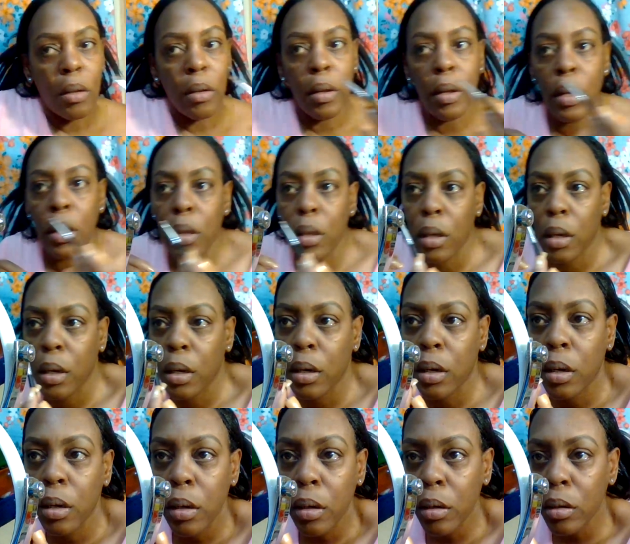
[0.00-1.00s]
and
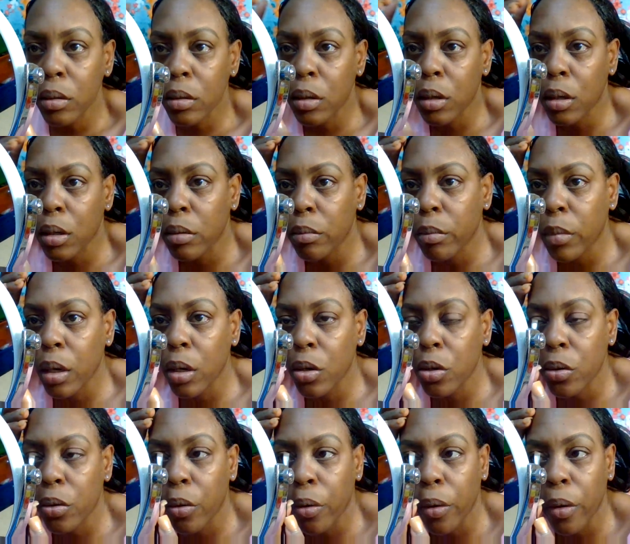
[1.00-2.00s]
then just make
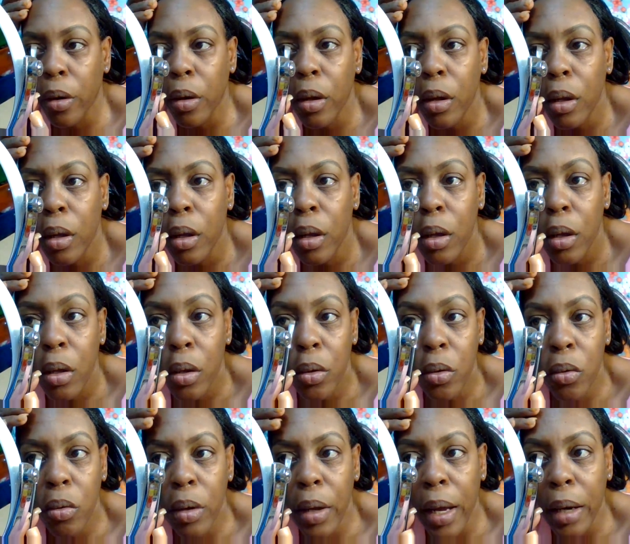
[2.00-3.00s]
sure
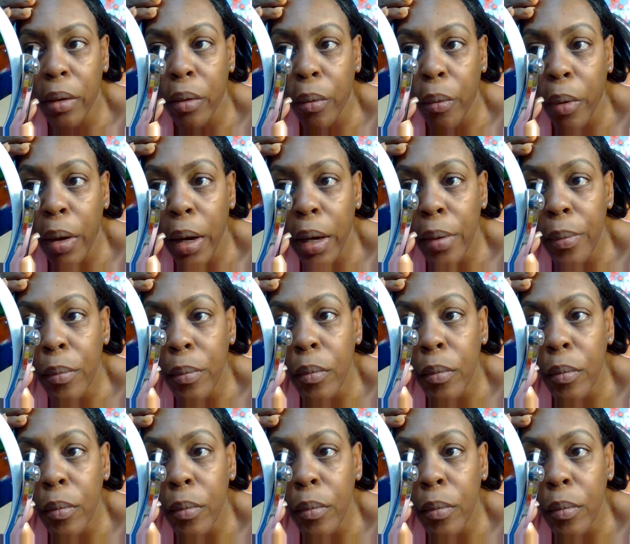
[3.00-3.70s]
you got it right